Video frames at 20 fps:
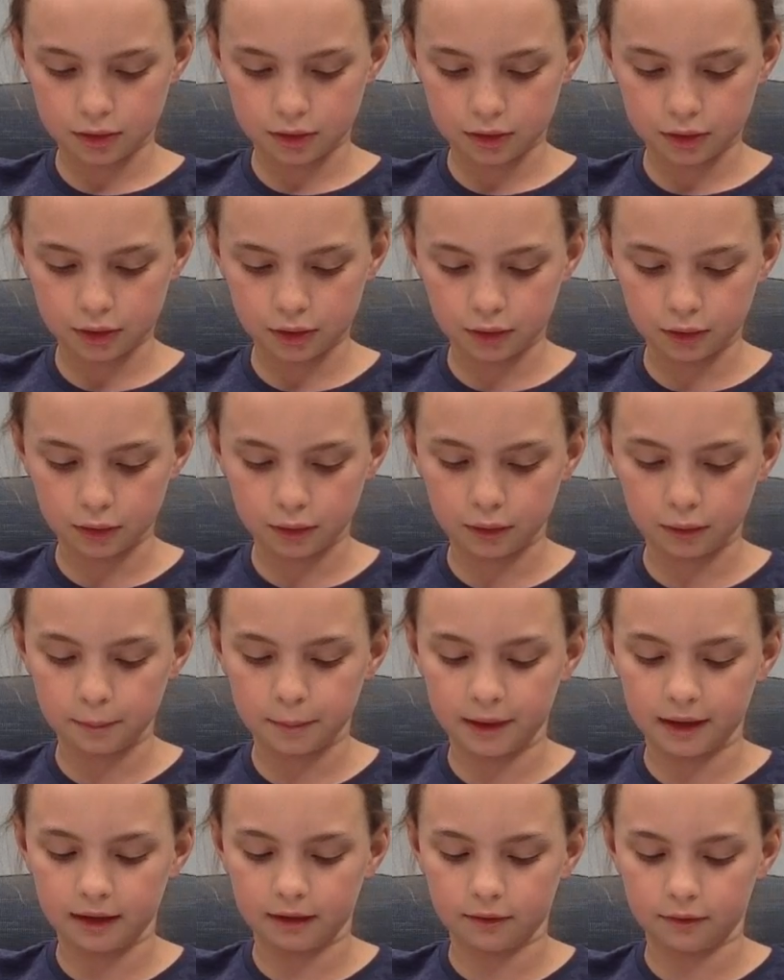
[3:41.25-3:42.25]

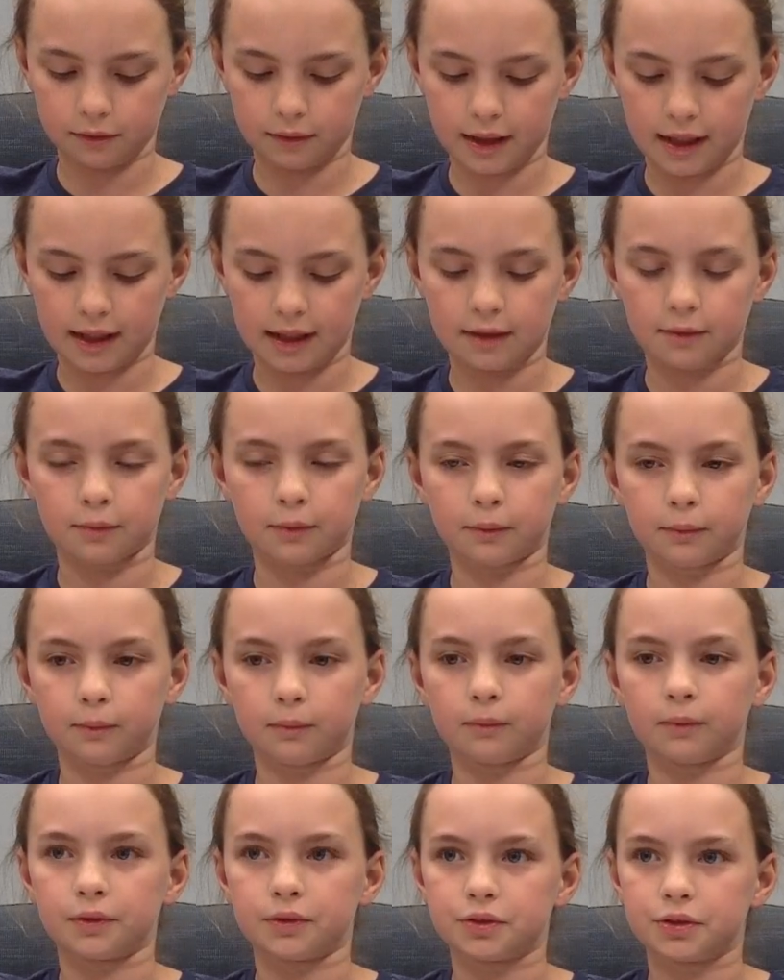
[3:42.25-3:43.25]
2B and Ray
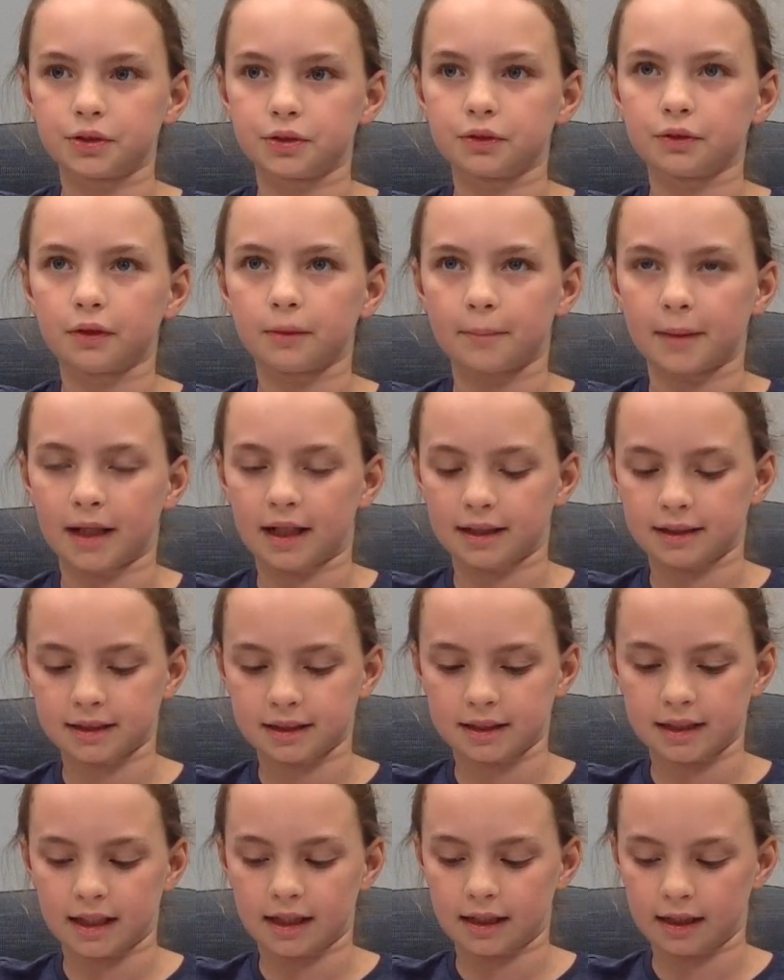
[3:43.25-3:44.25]
would do the
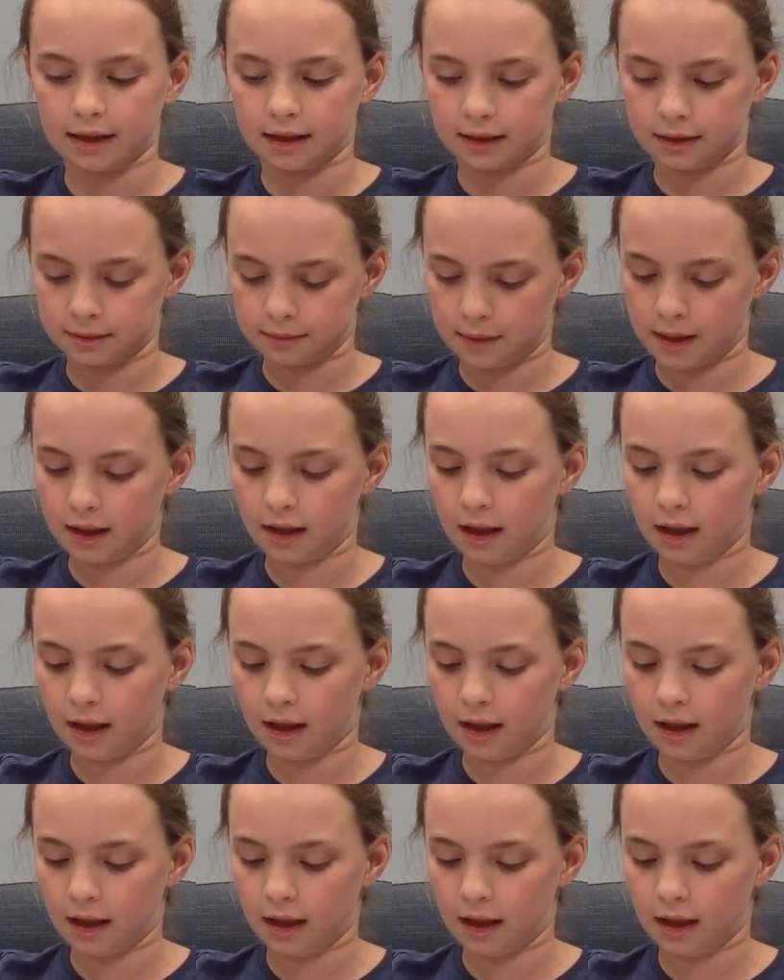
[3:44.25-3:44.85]
best, and